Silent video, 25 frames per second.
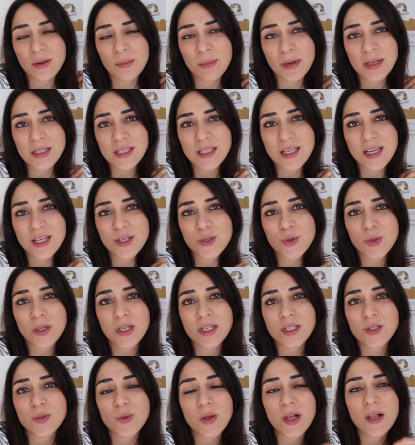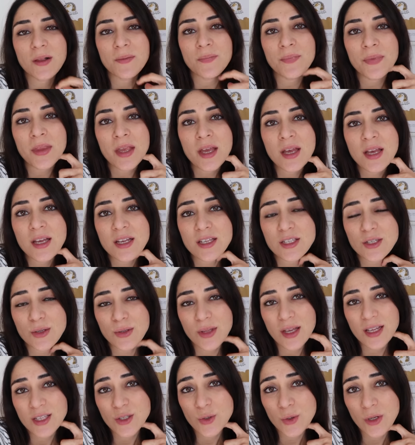in my schedule as well. So
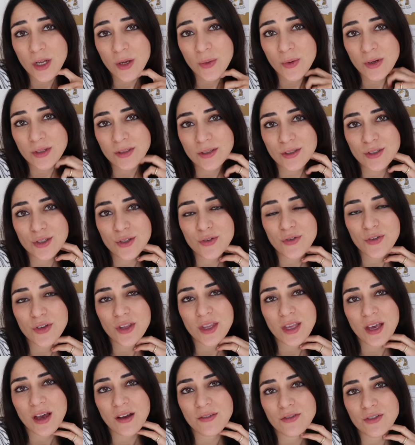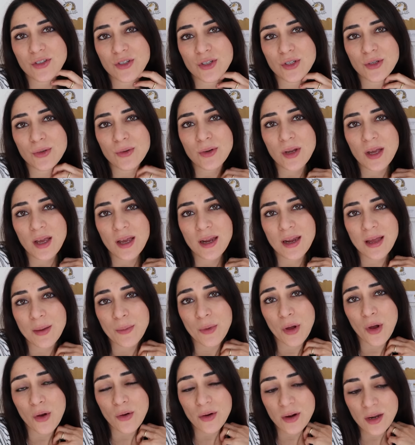that's what I want to do for the afternoon and
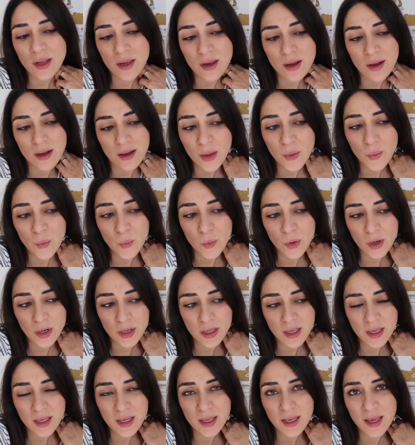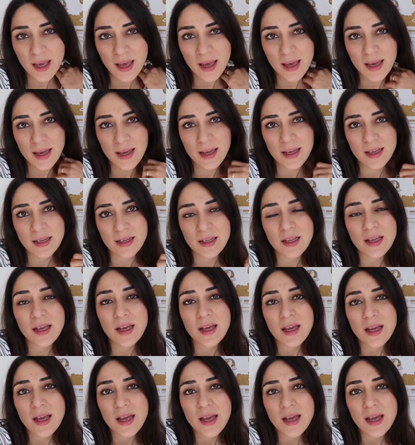I'm already working and